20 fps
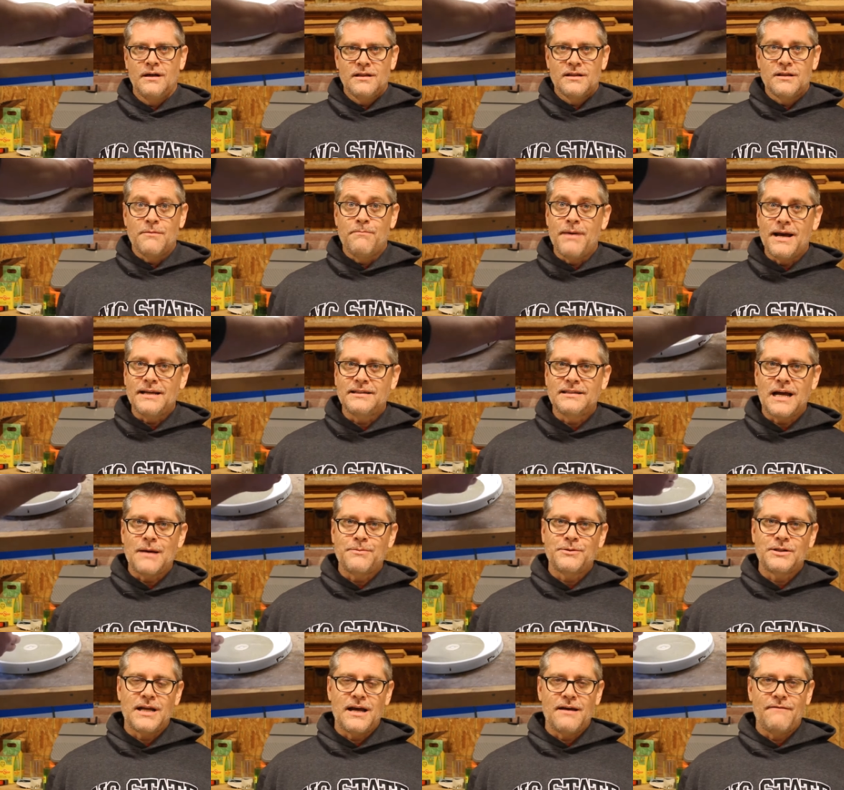The best
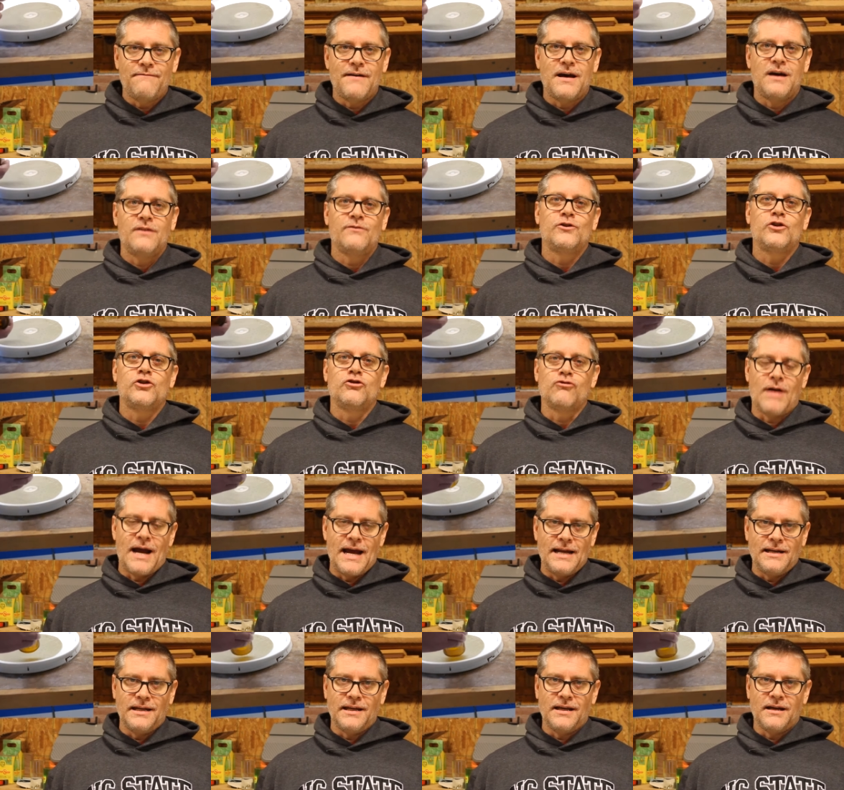option I've found for
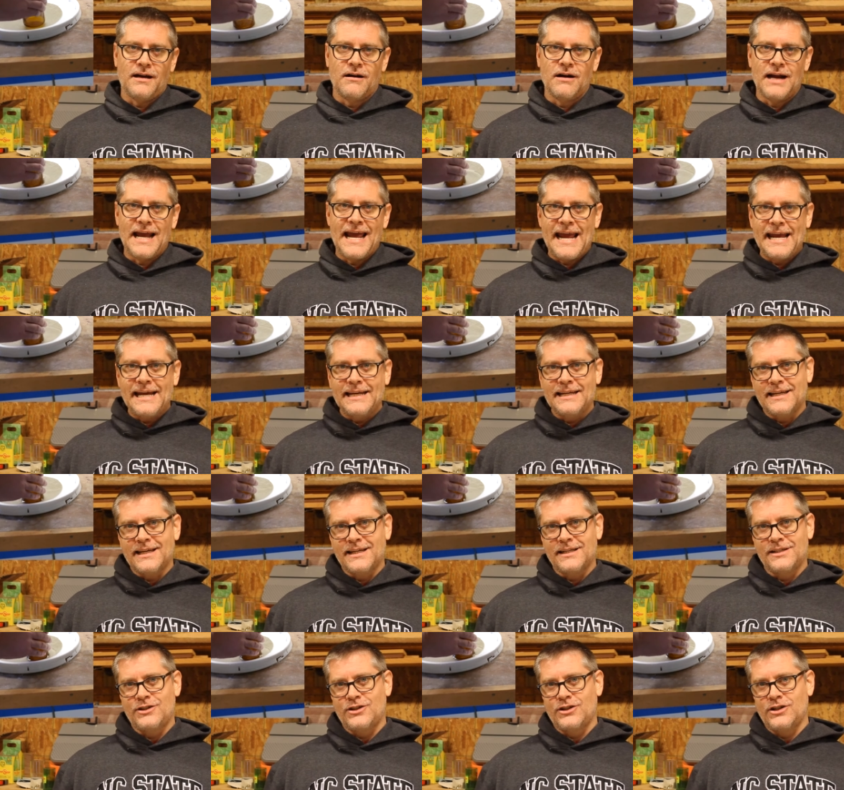grinding are eight
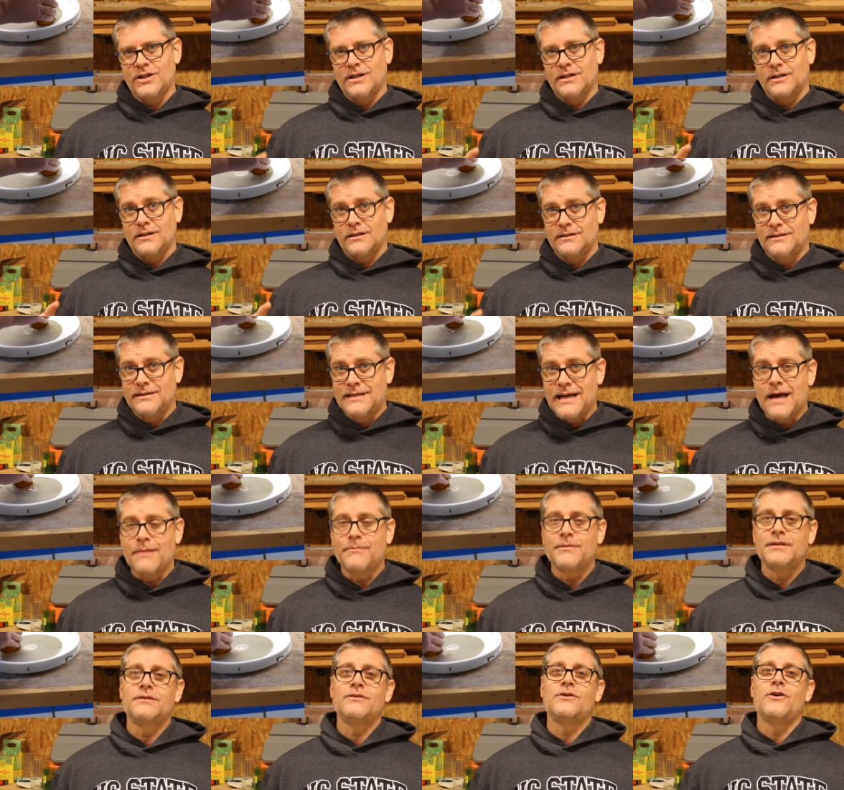inch
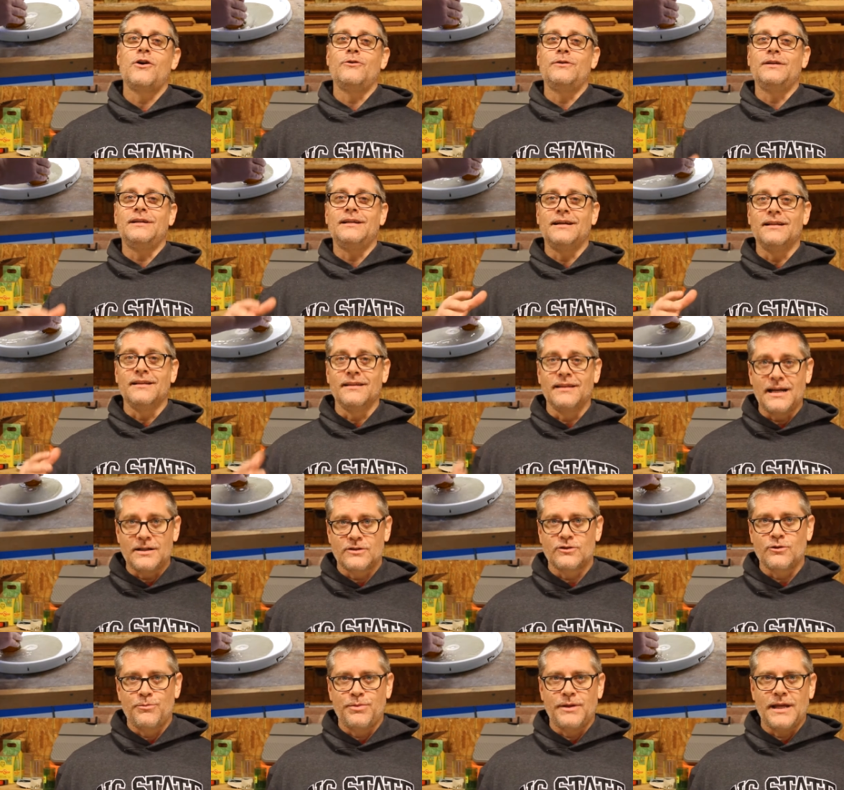diamond-coated
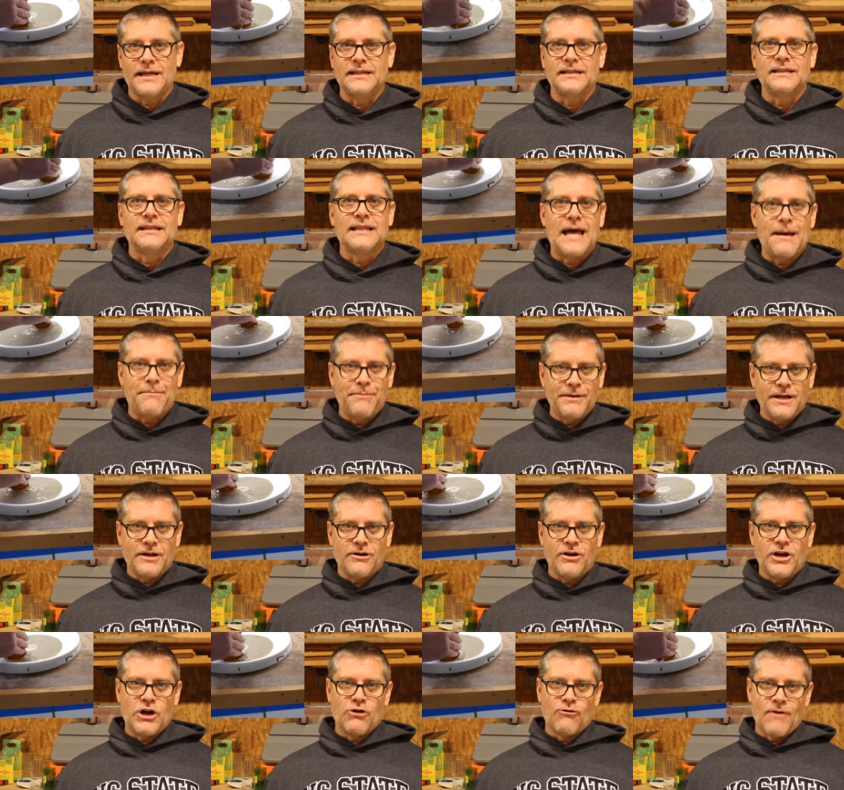electroplated
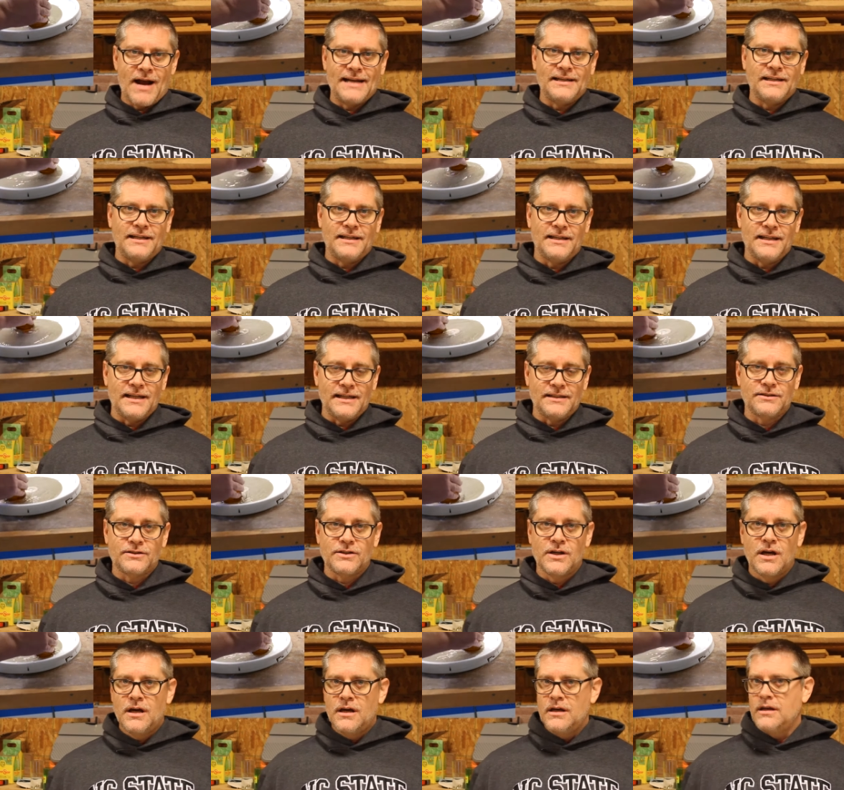lapidary grinding
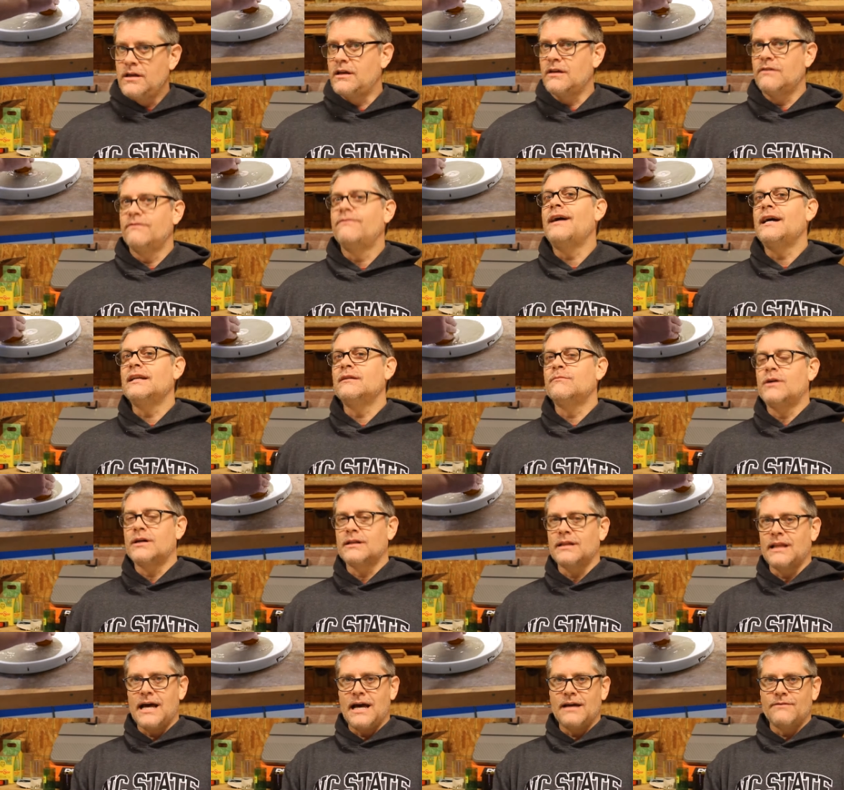discs. You can find them
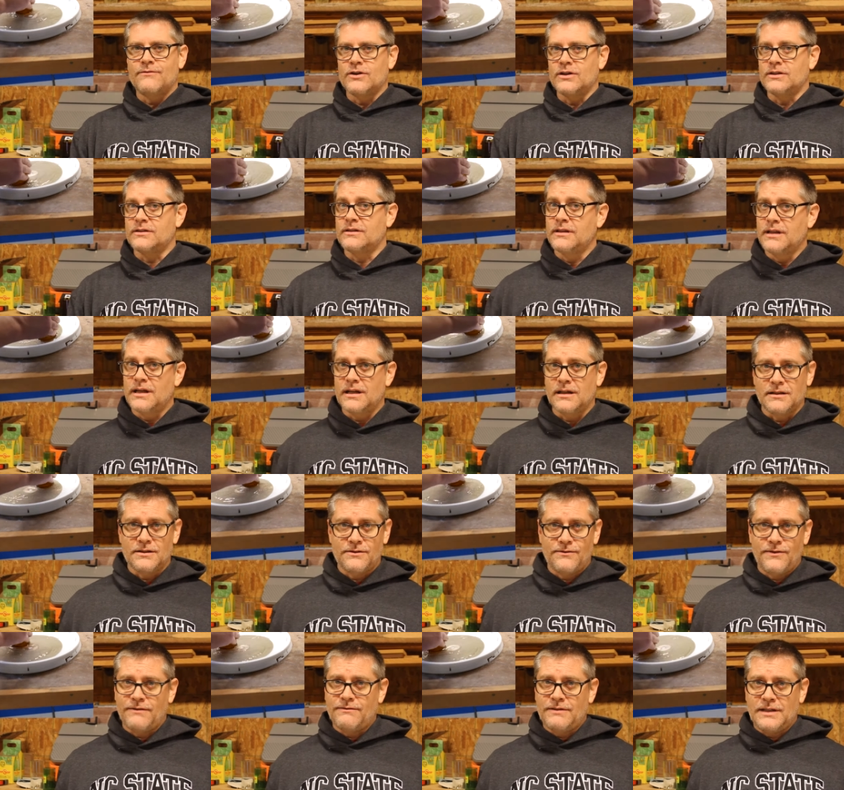online for as little as
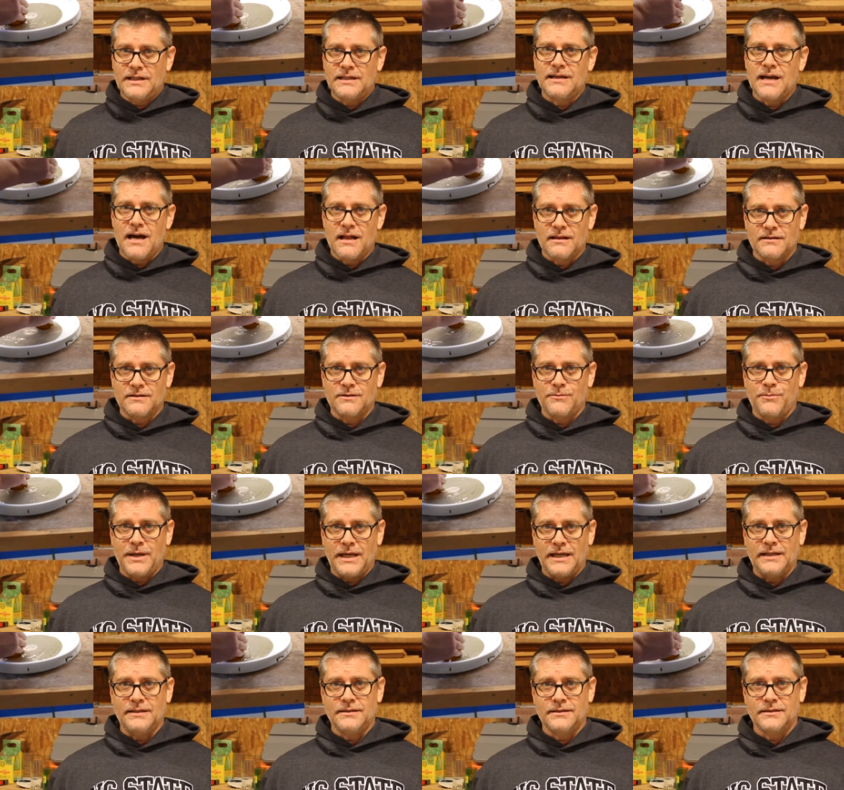fifteen dollars a
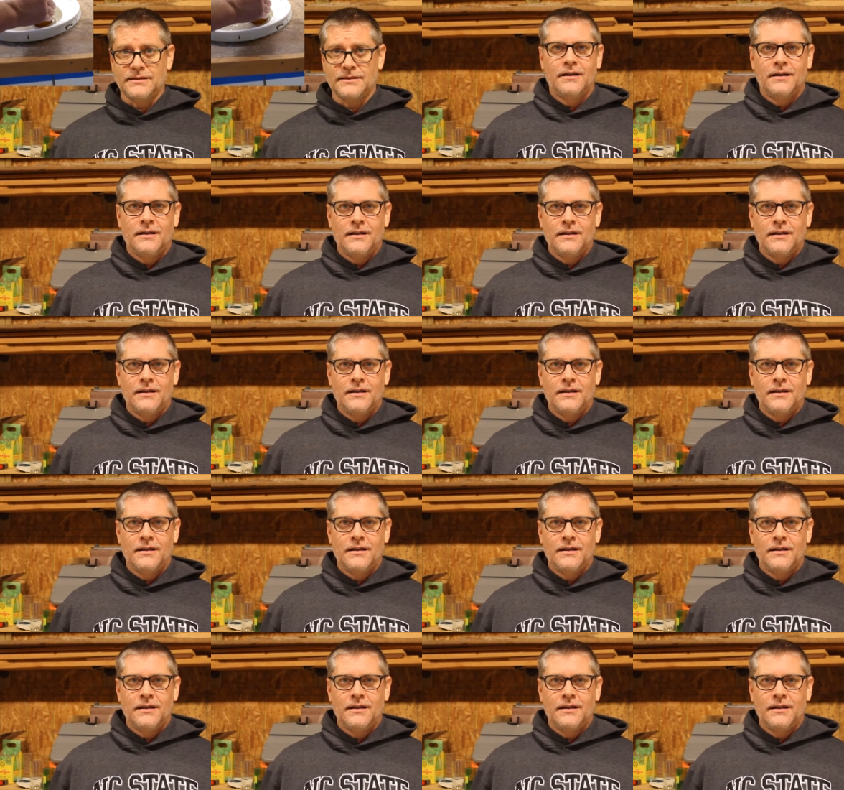piece.